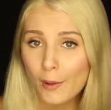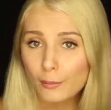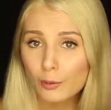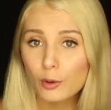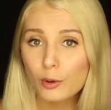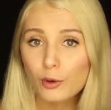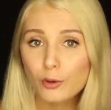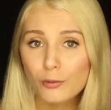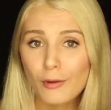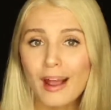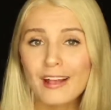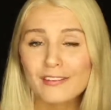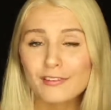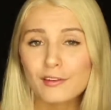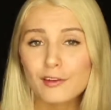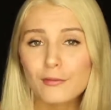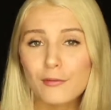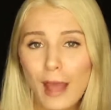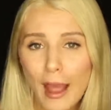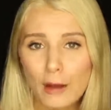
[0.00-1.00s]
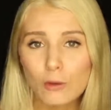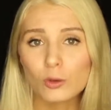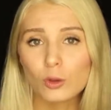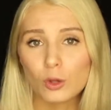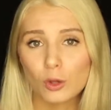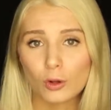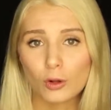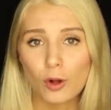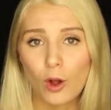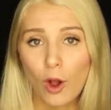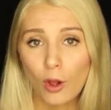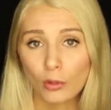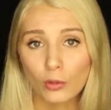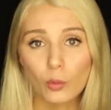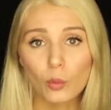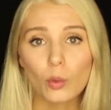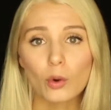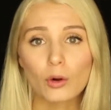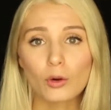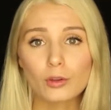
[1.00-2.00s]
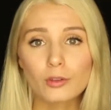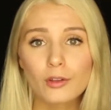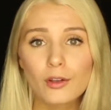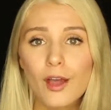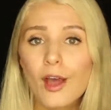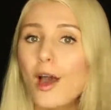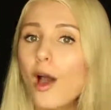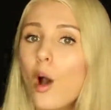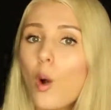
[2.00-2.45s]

progressive outlook on the world.